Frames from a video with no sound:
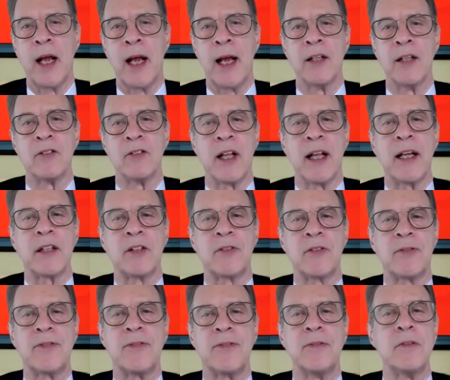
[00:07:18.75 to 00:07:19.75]
his last
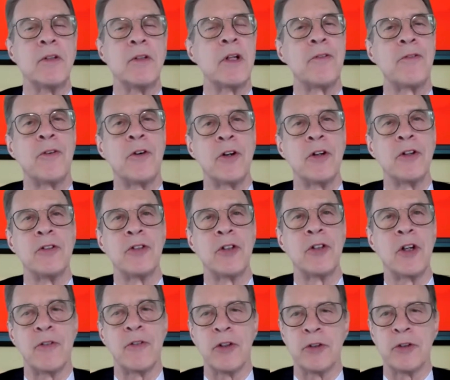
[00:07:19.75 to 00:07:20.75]
Foreign
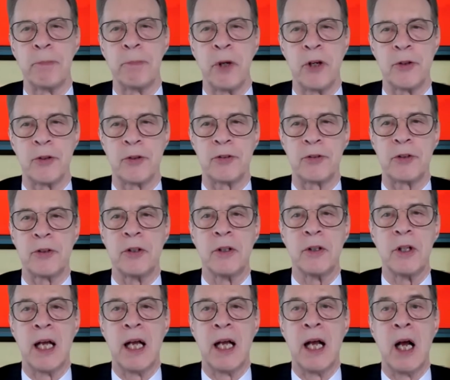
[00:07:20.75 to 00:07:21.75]
Service post
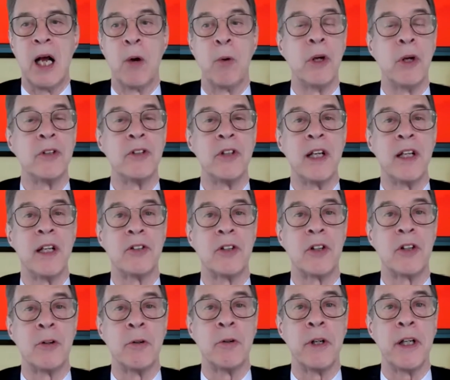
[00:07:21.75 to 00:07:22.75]
was as
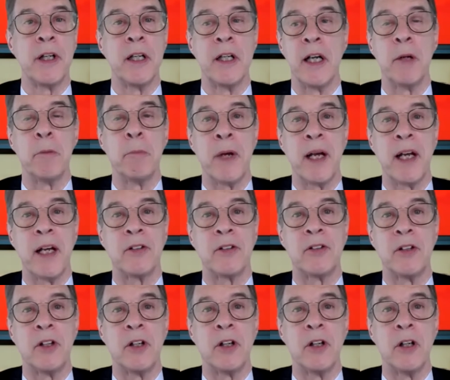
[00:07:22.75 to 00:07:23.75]
Korean
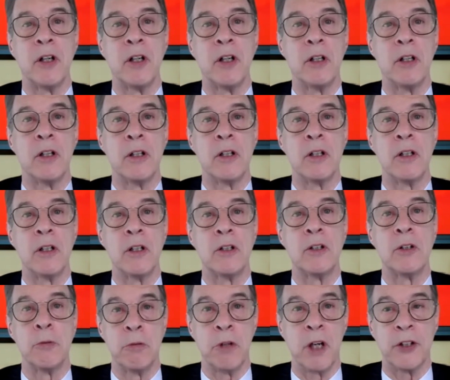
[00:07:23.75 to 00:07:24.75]
ambassador
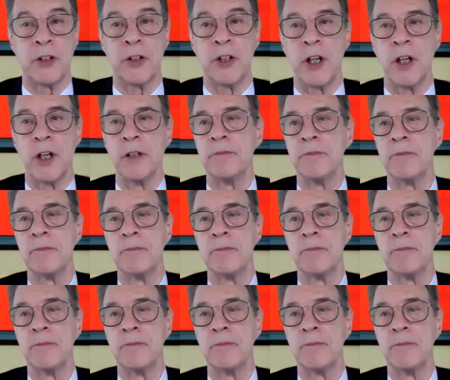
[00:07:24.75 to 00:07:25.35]
to Russia,